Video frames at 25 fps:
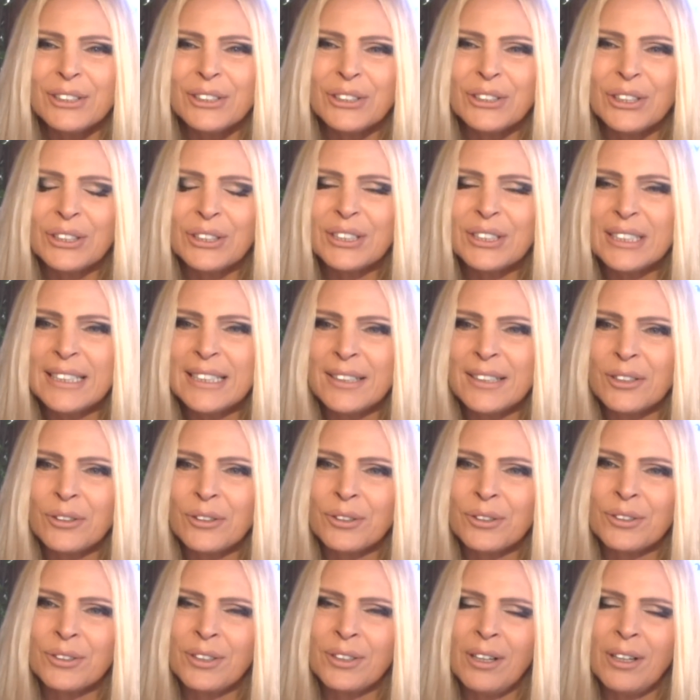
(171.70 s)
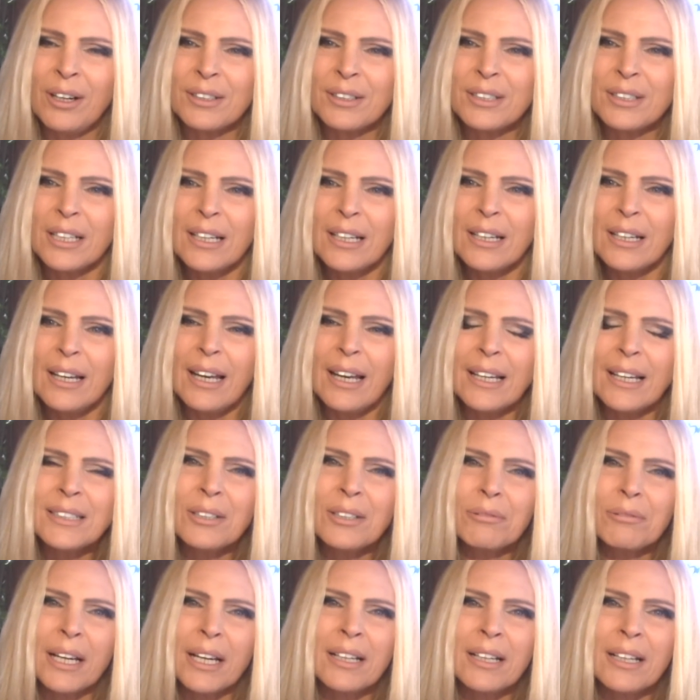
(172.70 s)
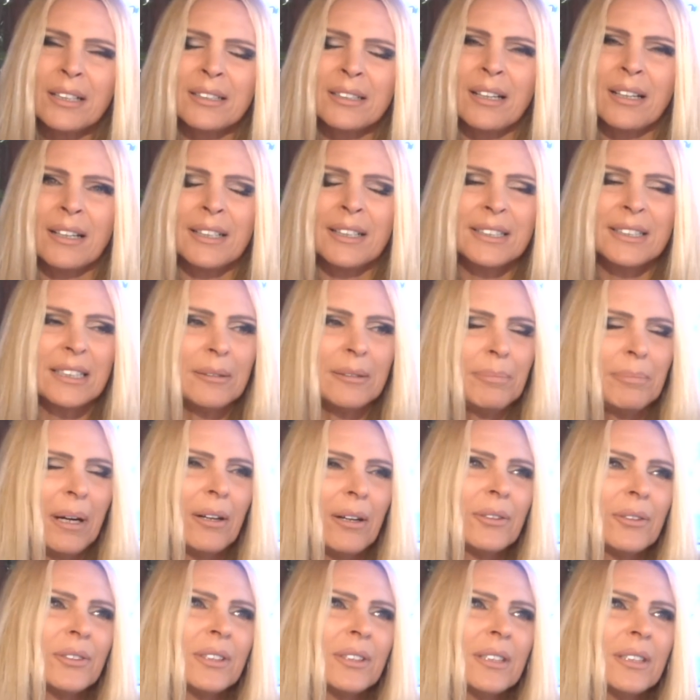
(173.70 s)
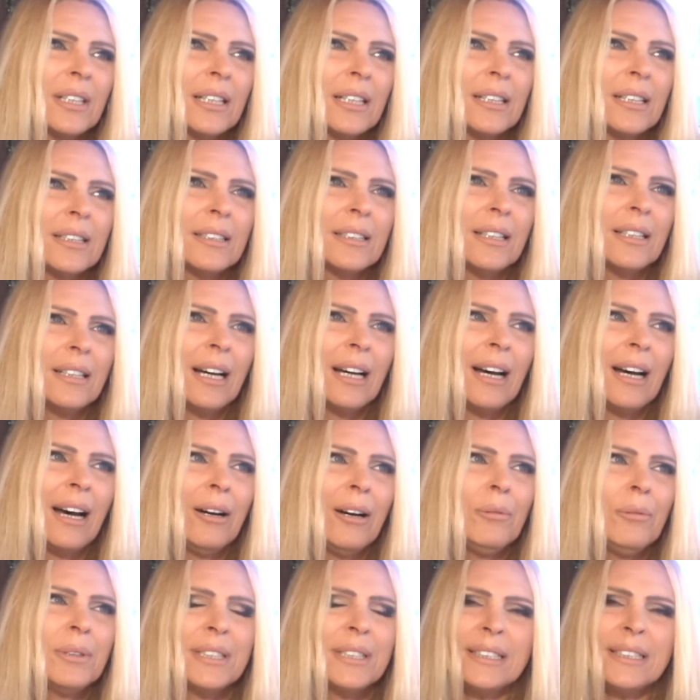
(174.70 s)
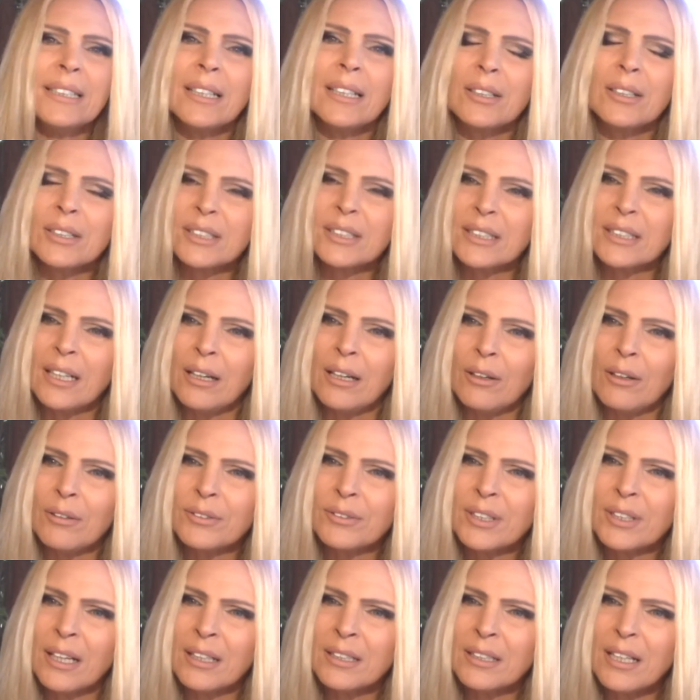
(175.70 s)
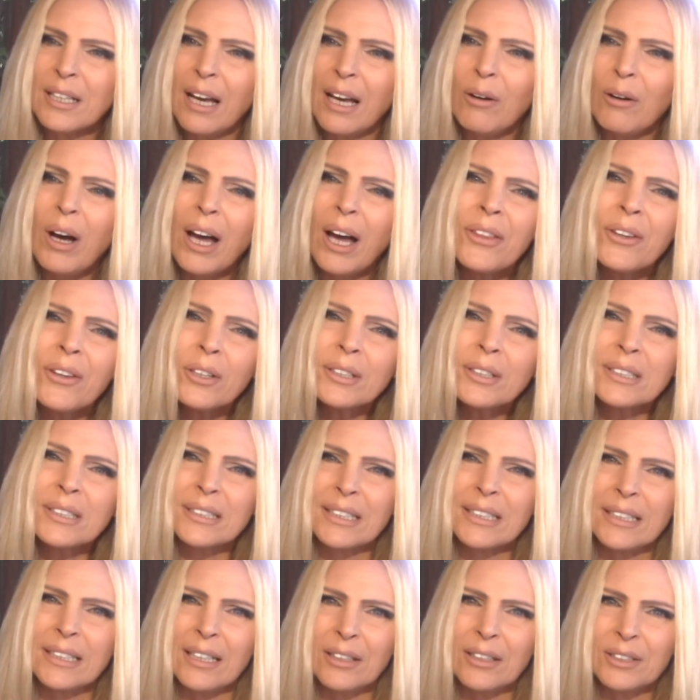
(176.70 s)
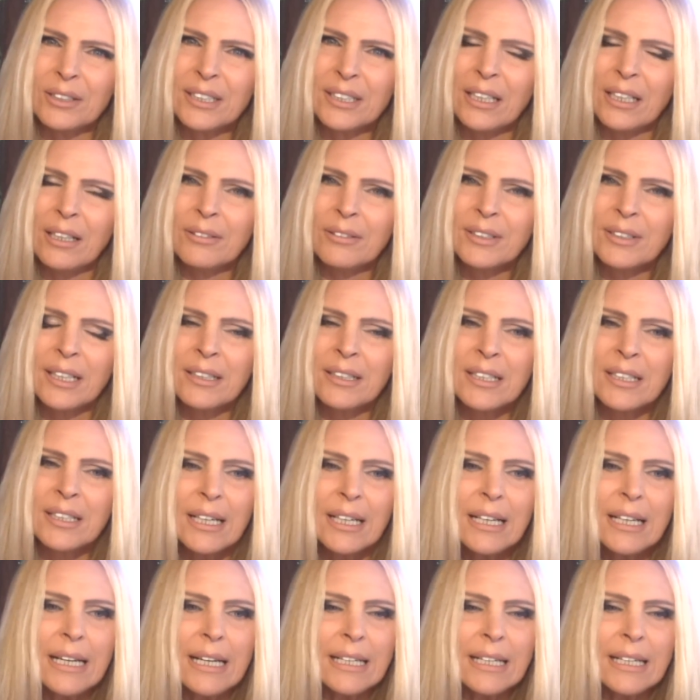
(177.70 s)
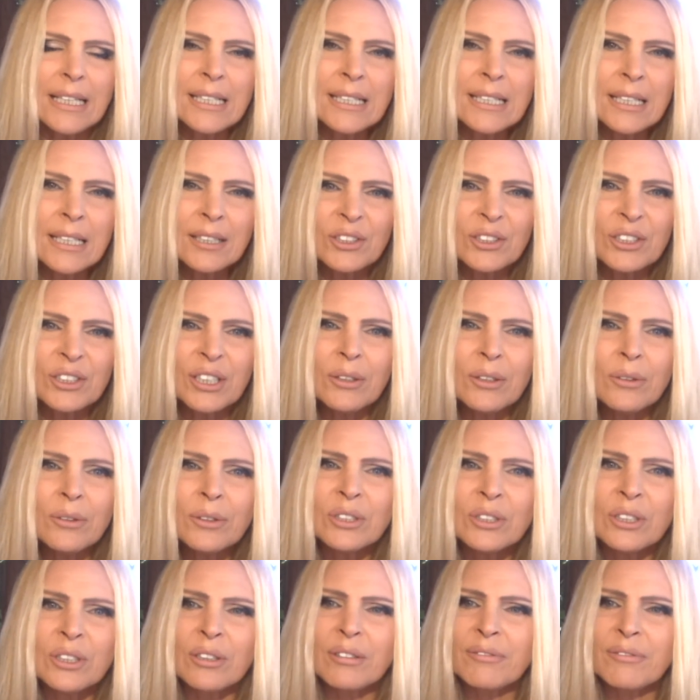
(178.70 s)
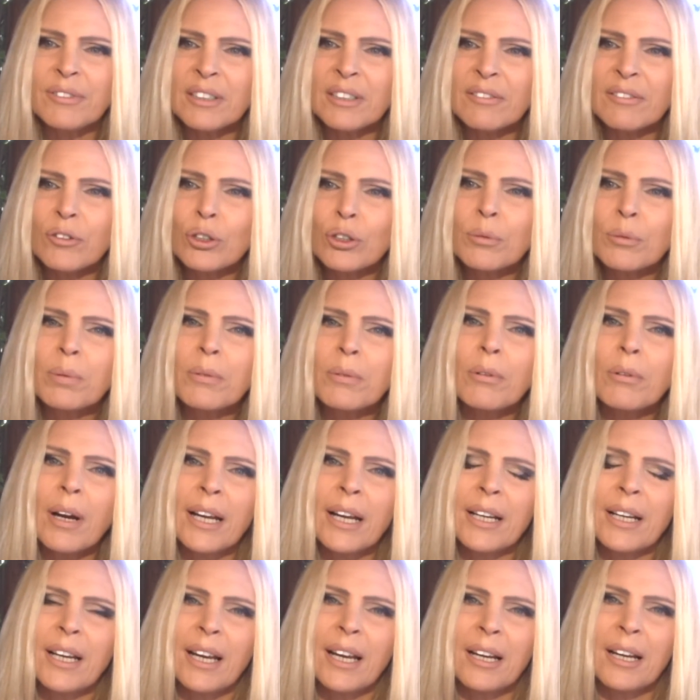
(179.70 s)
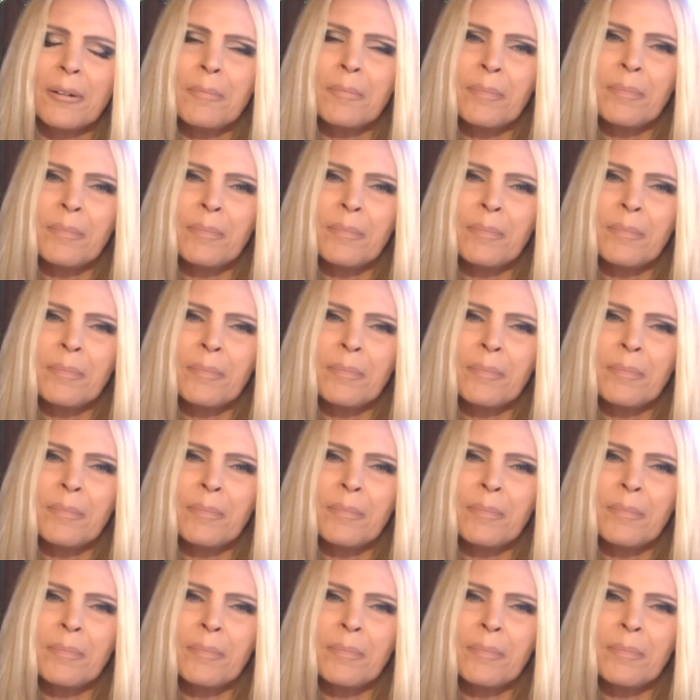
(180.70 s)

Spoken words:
to see it or not, had to recognize about how we see ourselves and how others see ourselves. And this is still sort of reverberating